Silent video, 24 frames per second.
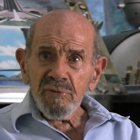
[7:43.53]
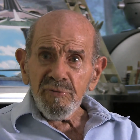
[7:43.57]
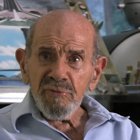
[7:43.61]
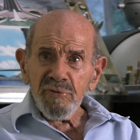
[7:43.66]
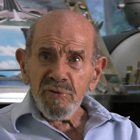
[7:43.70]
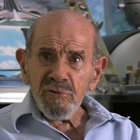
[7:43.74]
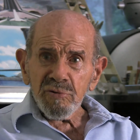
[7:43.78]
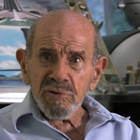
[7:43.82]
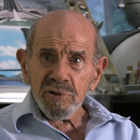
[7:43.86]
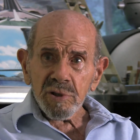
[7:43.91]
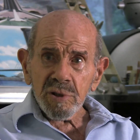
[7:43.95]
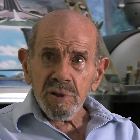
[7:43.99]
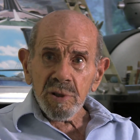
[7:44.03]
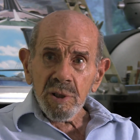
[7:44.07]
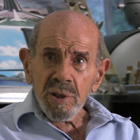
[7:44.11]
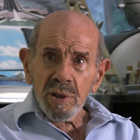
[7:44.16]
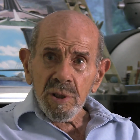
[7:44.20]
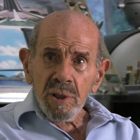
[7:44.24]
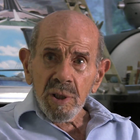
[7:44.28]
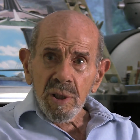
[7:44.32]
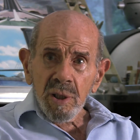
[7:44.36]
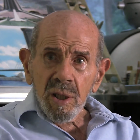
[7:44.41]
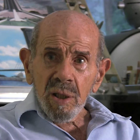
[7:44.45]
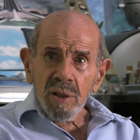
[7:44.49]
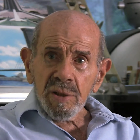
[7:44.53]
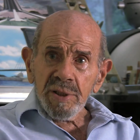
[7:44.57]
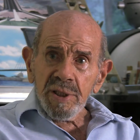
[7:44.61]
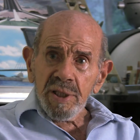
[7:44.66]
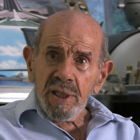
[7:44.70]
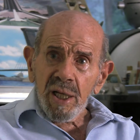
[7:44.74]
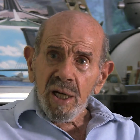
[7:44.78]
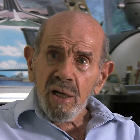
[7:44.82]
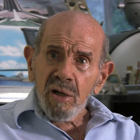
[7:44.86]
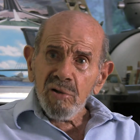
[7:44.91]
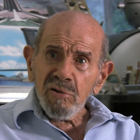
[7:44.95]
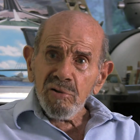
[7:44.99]
future on
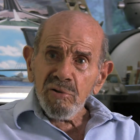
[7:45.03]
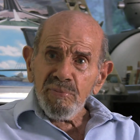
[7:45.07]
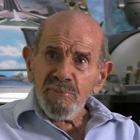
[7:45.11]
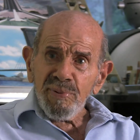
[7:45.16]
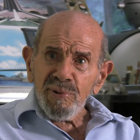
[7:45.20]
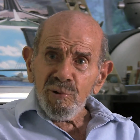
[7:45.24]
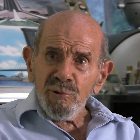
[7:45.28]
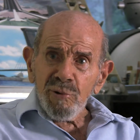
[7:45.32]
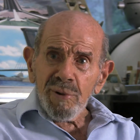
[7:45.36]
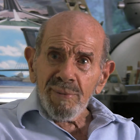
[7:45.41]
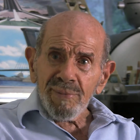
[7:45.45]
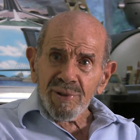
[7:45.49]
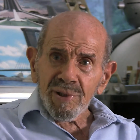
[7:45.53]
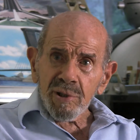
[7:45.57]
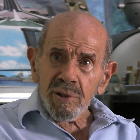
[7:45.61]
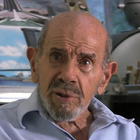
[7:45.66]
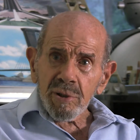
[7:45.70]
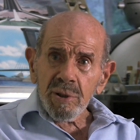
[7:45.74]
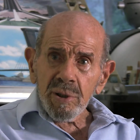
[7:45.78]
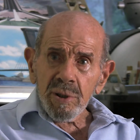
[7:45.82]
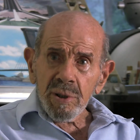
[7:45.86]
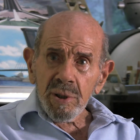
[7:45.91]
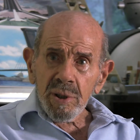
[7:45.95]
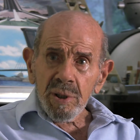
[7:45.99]
the outer perimeter.